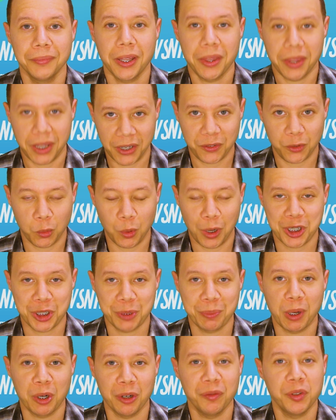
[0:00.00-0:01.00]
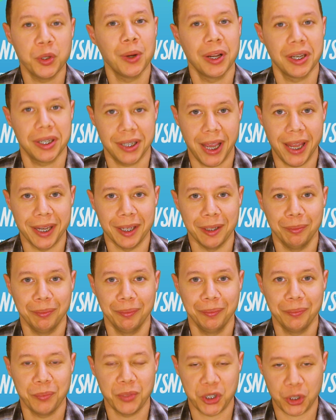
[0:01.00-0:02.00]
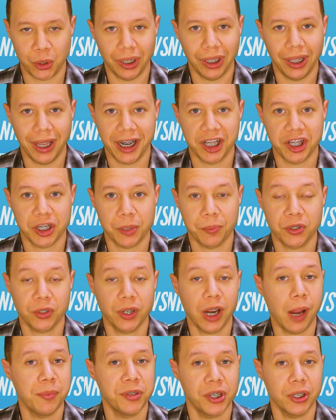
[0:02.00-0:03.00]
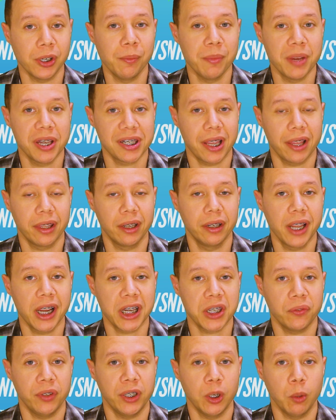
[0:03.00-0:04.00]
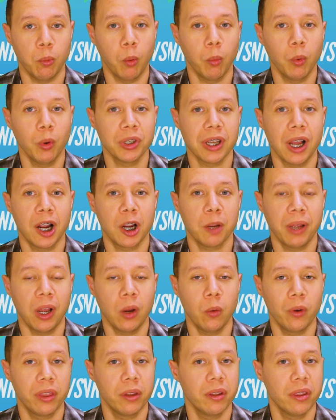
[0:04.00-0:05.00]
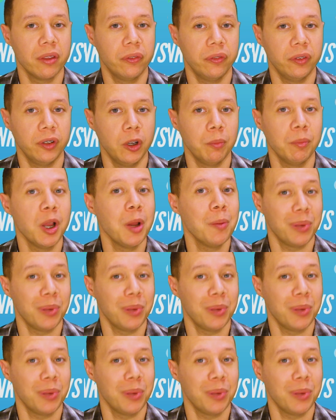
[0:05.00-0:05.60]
Thanks for watching my review on Tenet. Be sure to like and subscribe so you don't miss out on the next video where we'll talk about whether the film